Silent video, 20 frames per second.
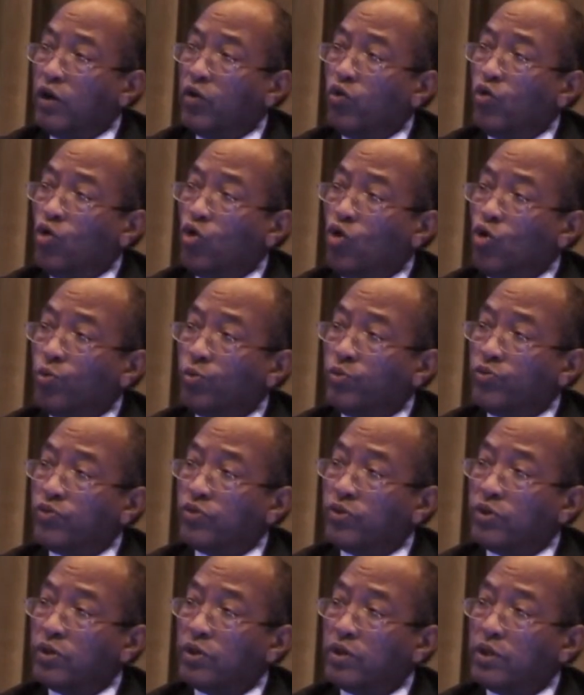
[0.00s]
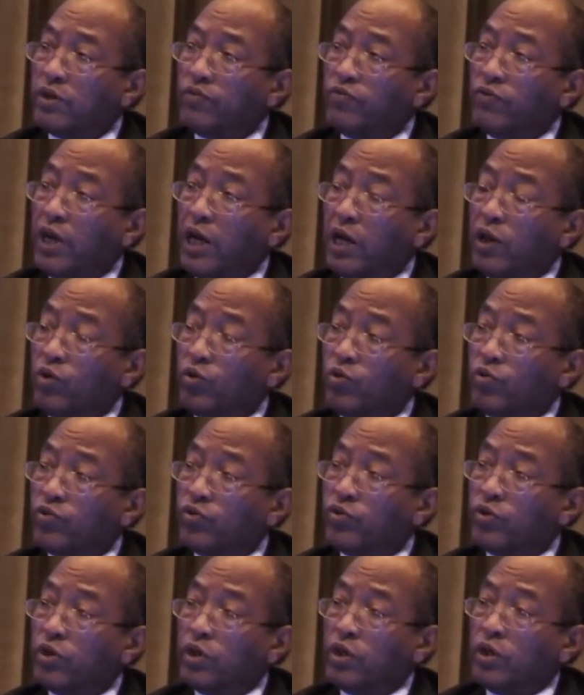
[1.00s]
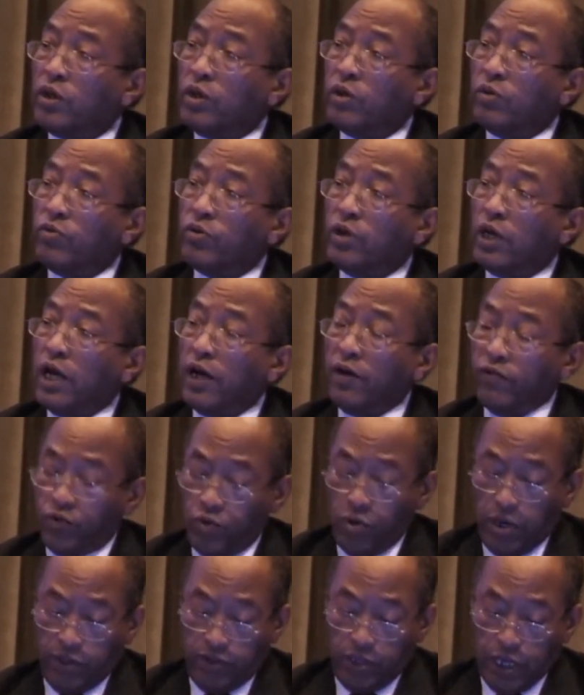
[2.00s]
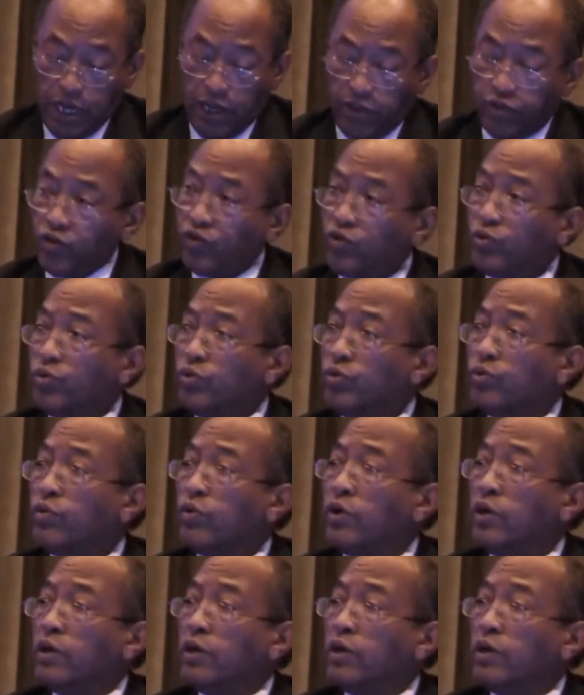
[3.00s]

norms and values we have to attach to